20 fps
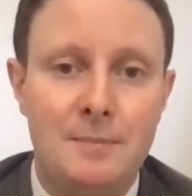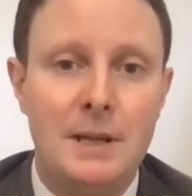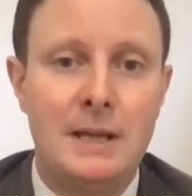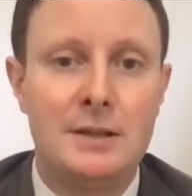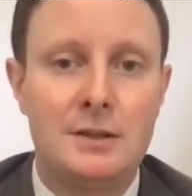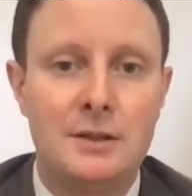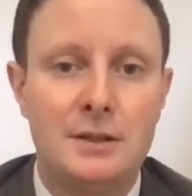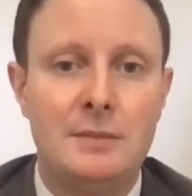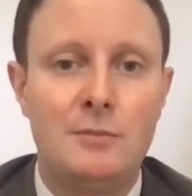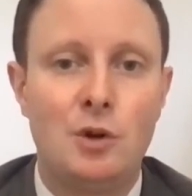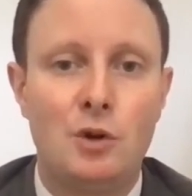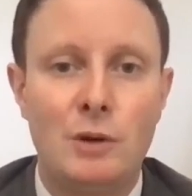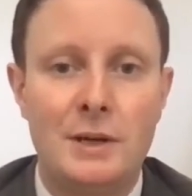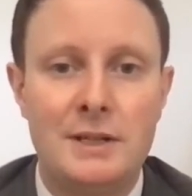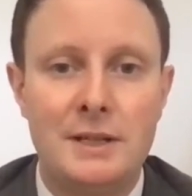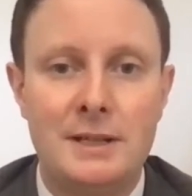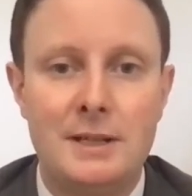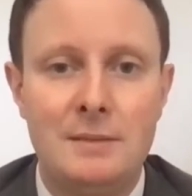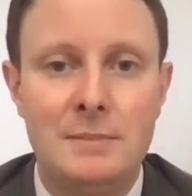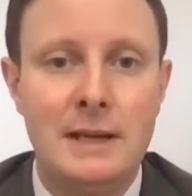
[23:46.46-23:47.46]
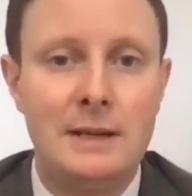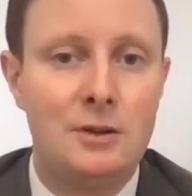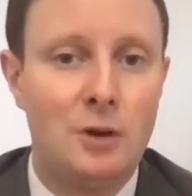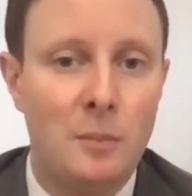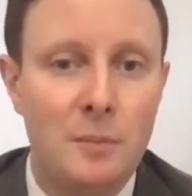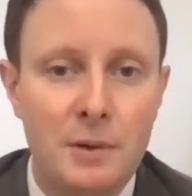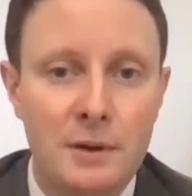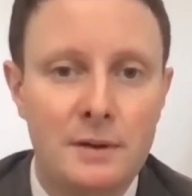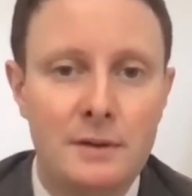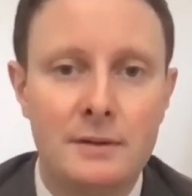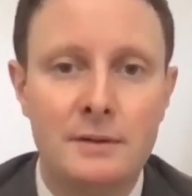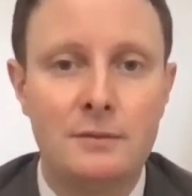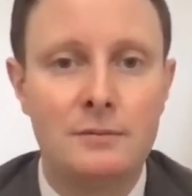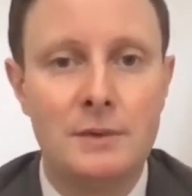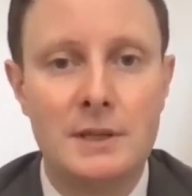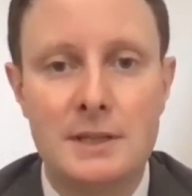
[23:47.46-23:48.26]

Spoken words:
Keeping the democratic debate open.